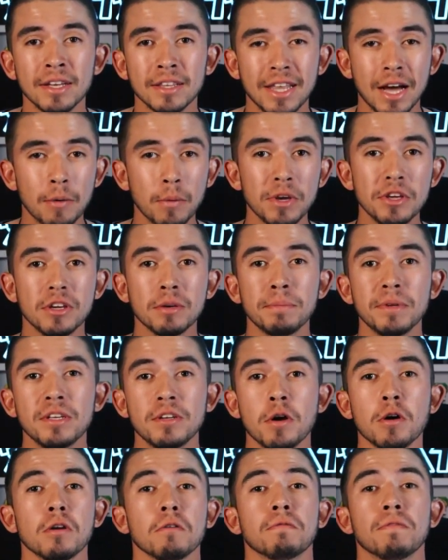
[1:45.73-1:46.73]
That way you can be
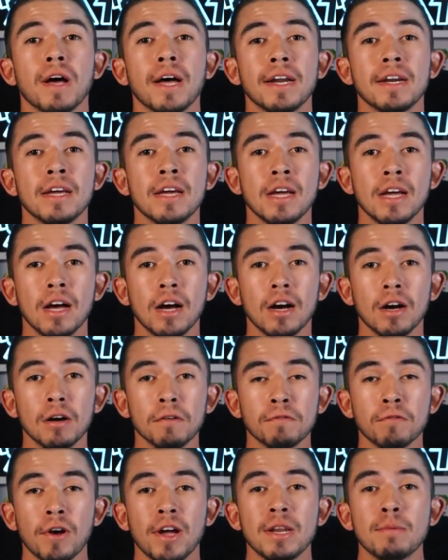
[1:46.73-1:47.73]
notified
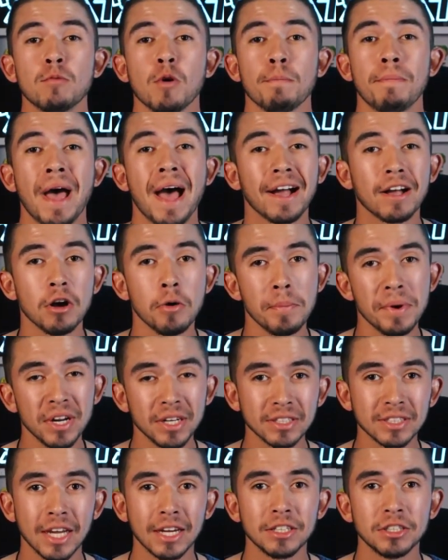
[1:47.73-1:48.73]
for any more pack
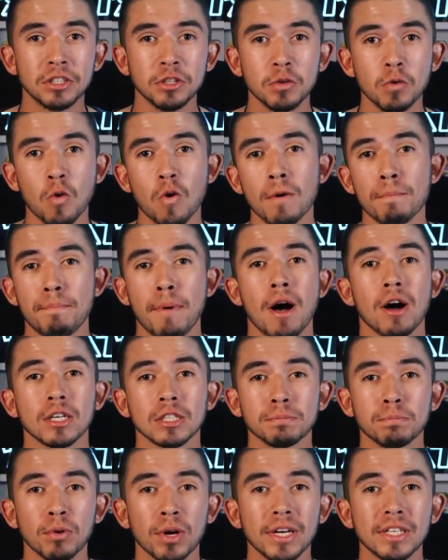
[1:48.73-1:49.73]
openings I do or
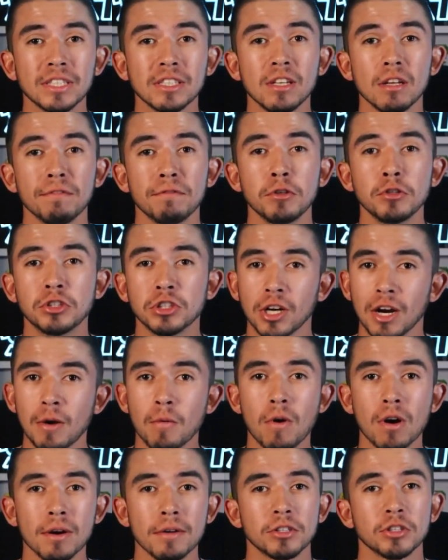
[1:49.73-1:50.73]
box breaks in the future. I
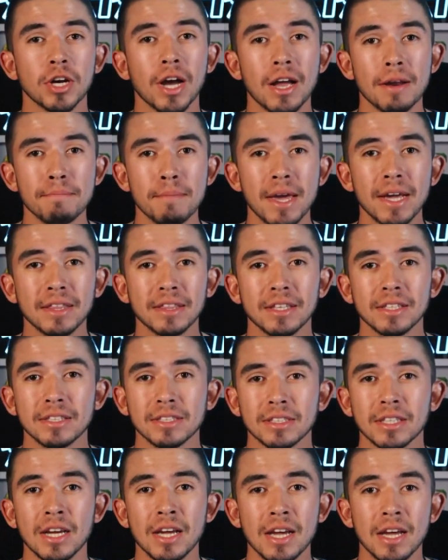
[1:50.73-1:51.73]
want to try and make
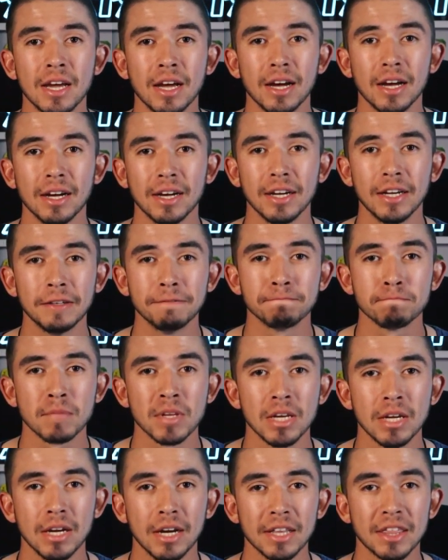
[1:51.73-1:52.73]
this a
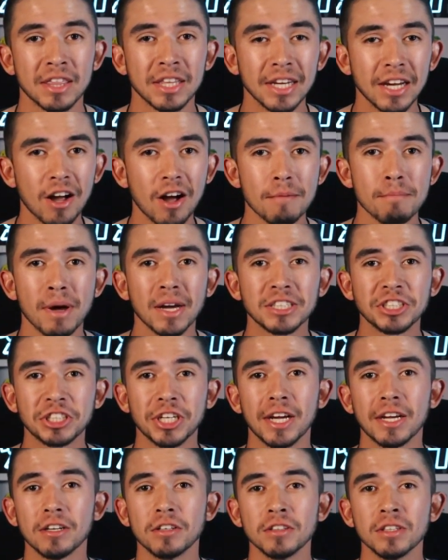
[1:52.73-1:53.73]
thing on my
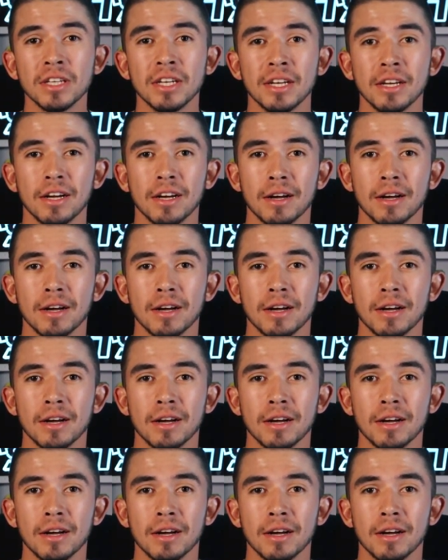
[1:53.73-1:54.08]
channel.